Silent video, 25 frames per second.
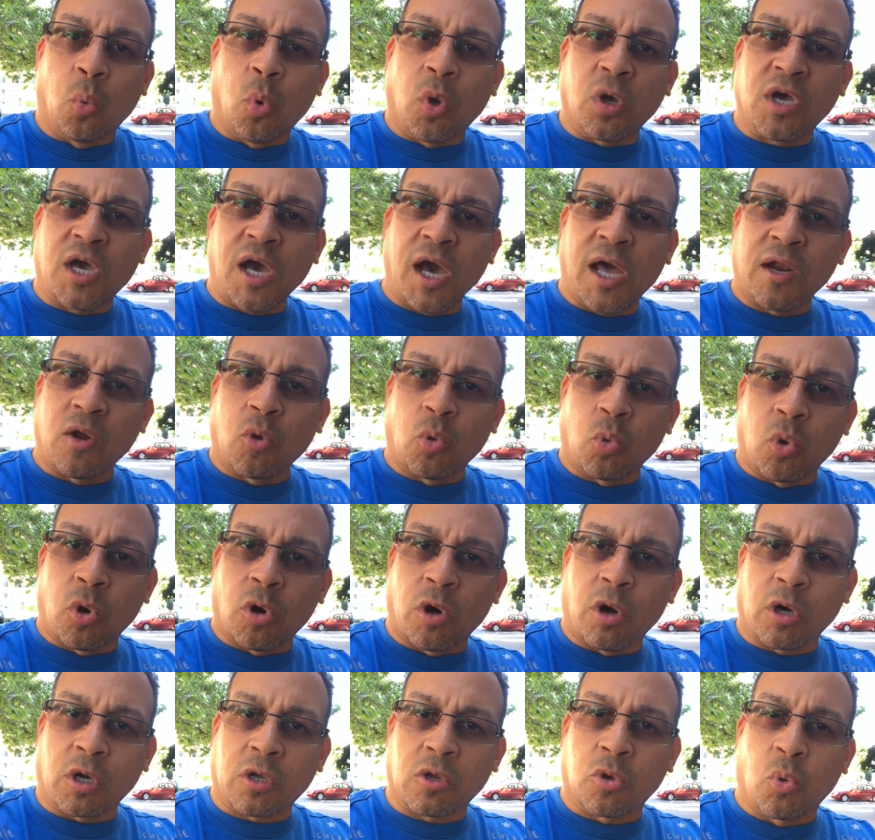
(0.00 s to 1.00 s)
what kind of
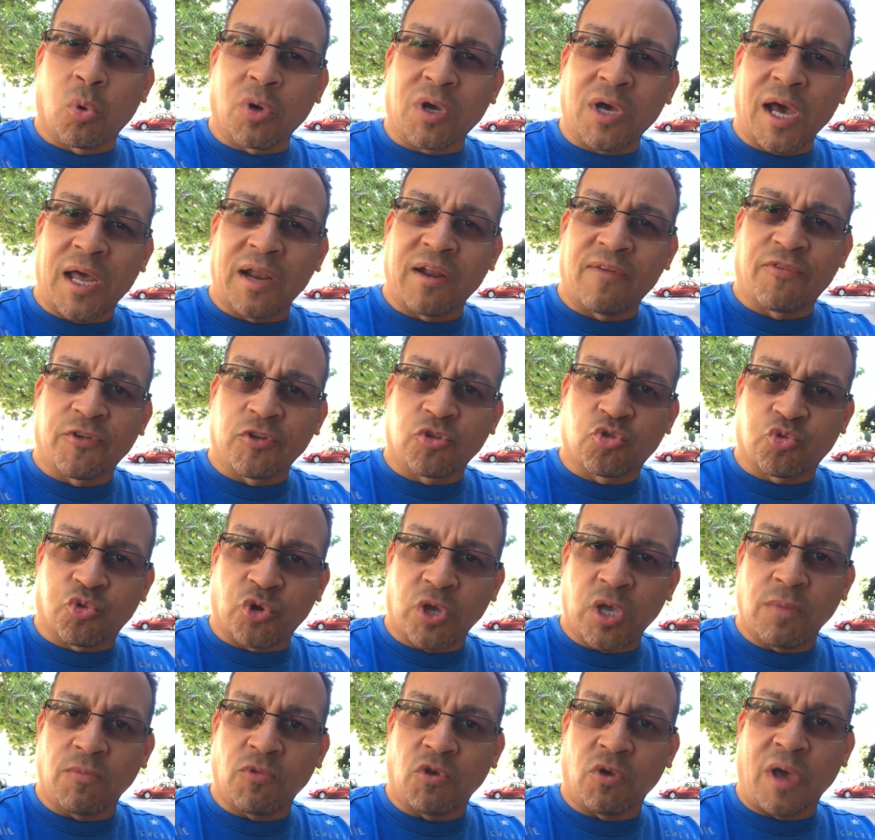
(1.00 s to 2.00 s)
work, what kind of a
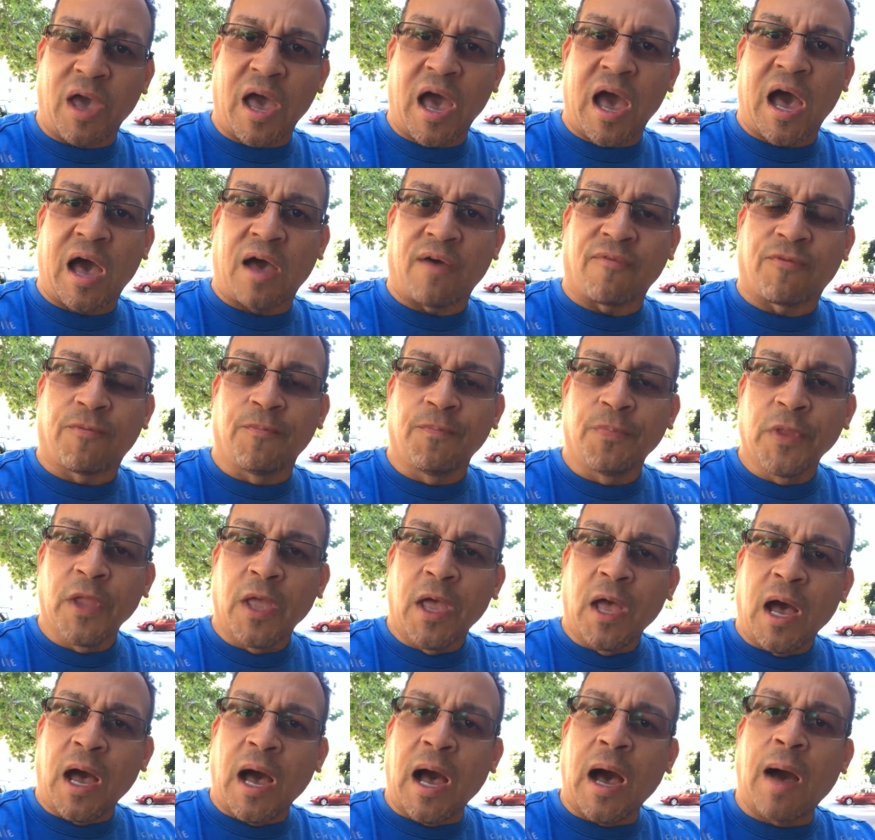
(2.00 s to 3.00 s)
dream you have,
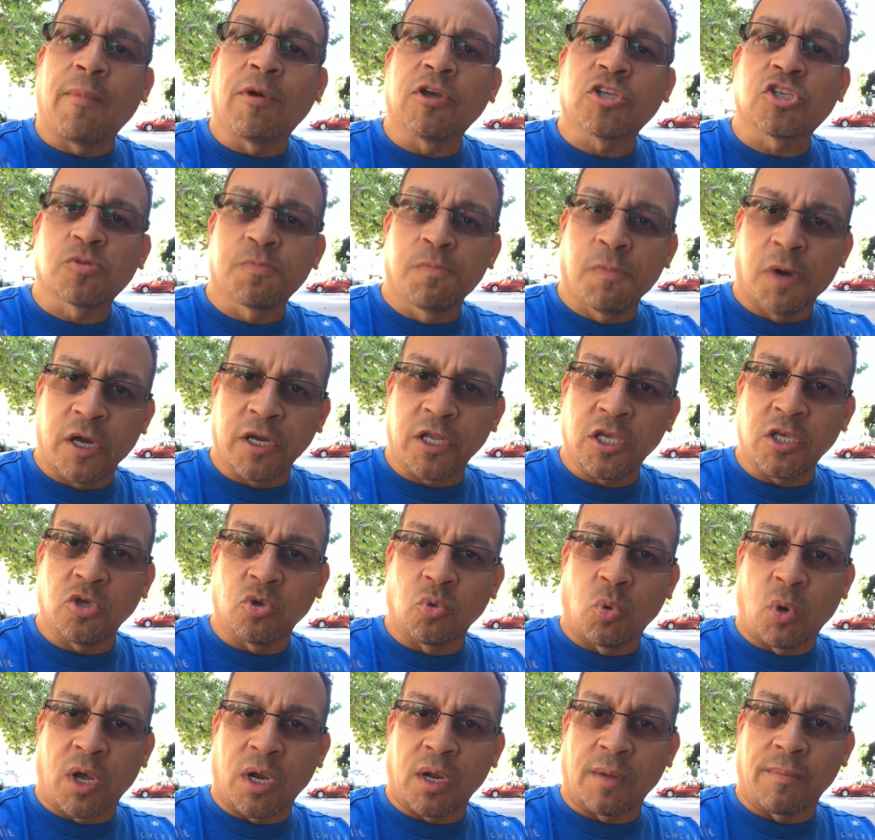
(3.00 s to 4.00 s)
how much money
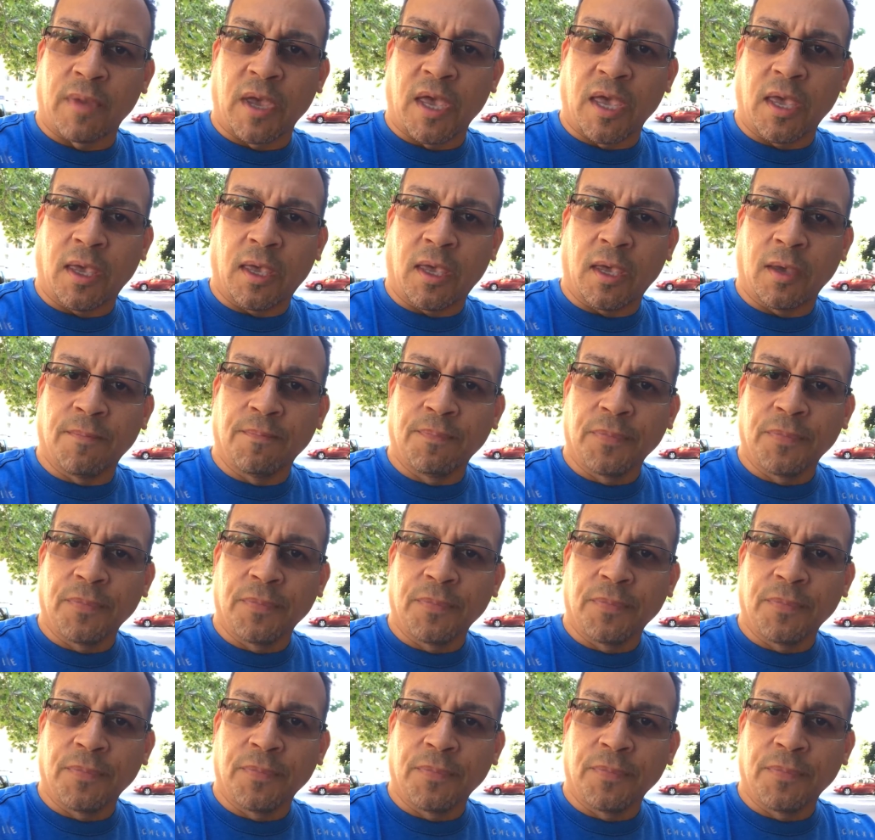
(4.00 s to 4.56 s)
you want to make,